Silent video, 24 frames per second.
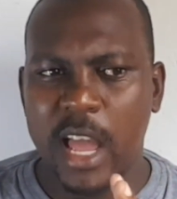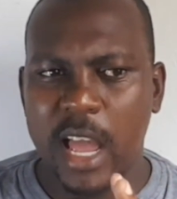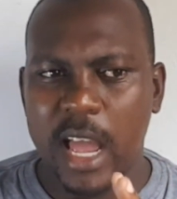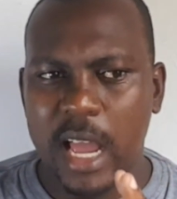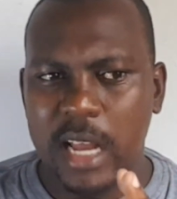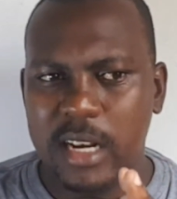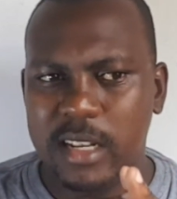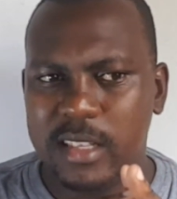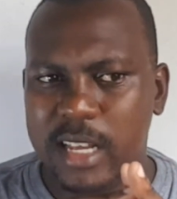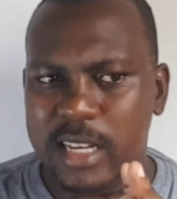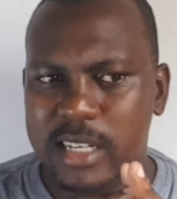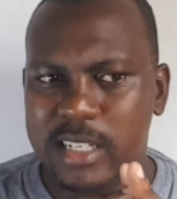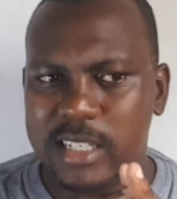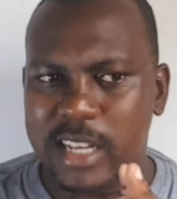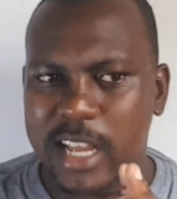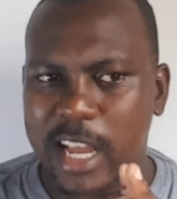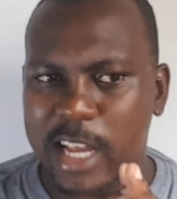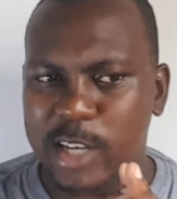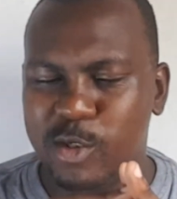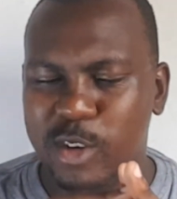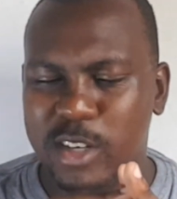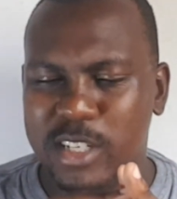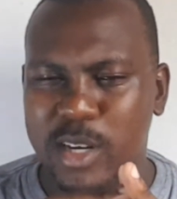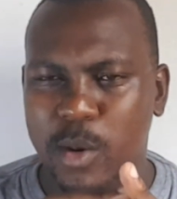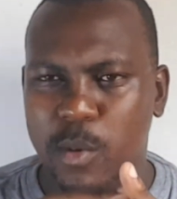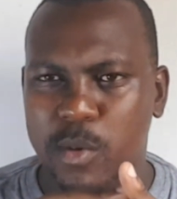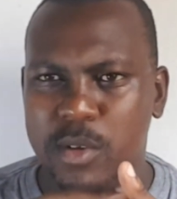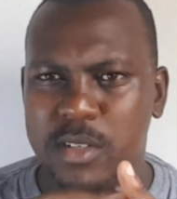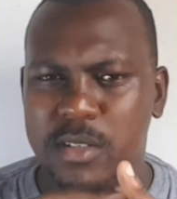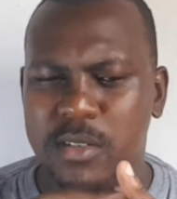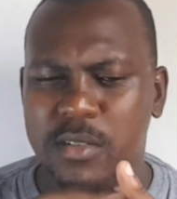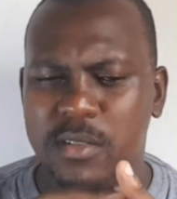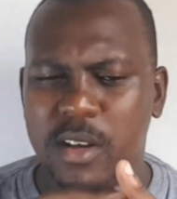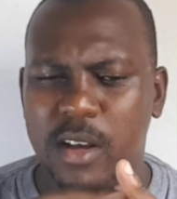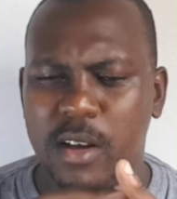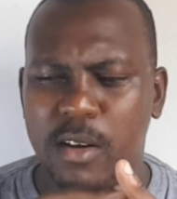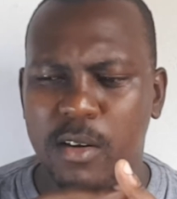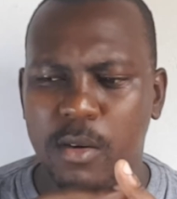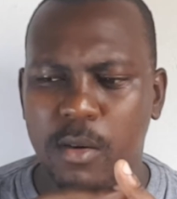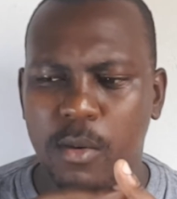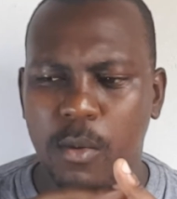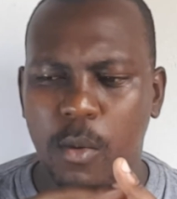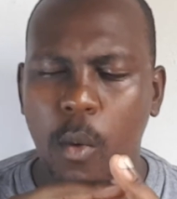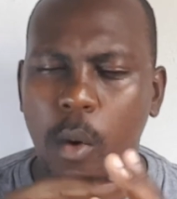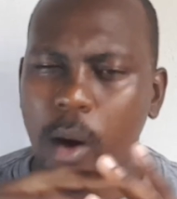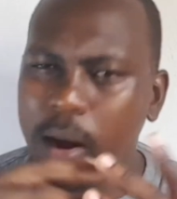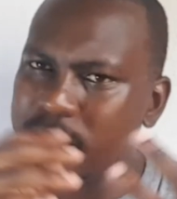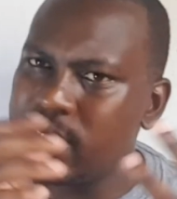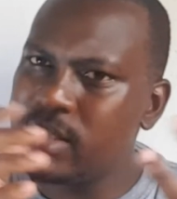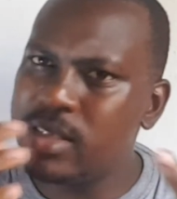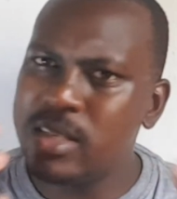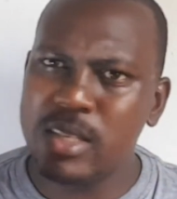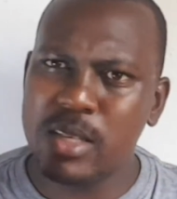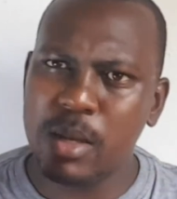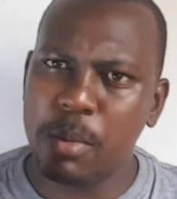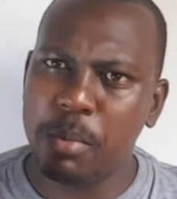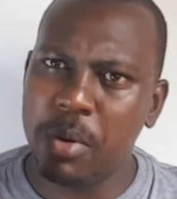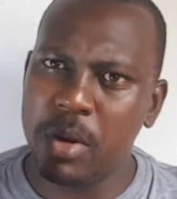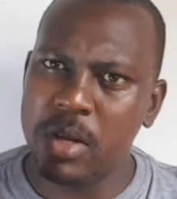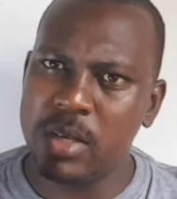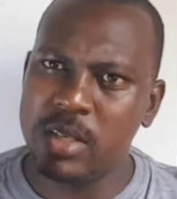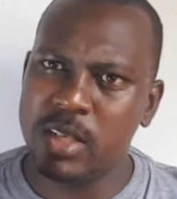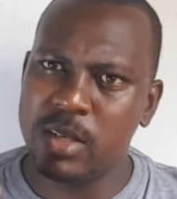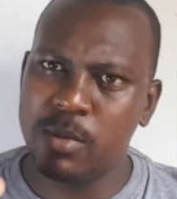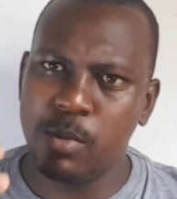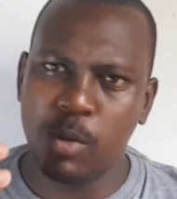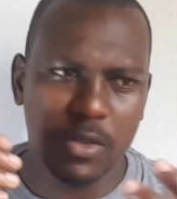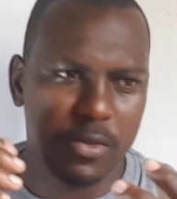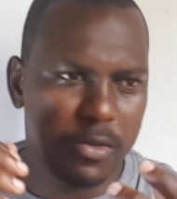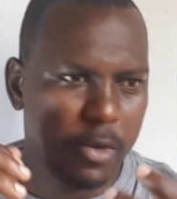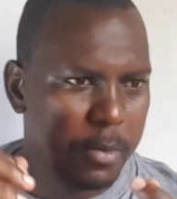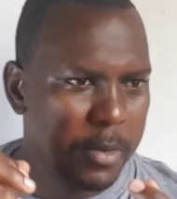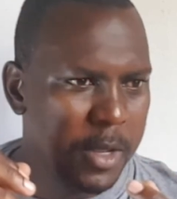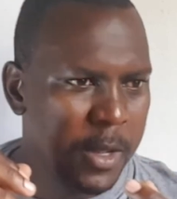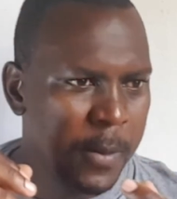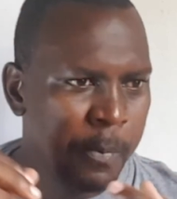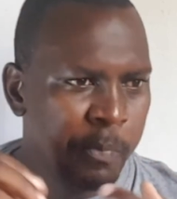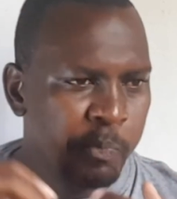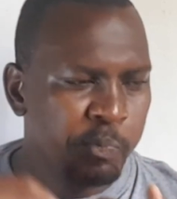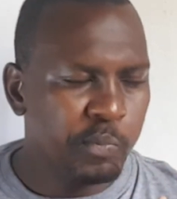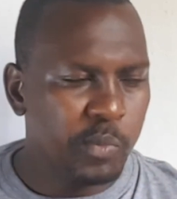And in that regard, I was quite disappointed, because for me,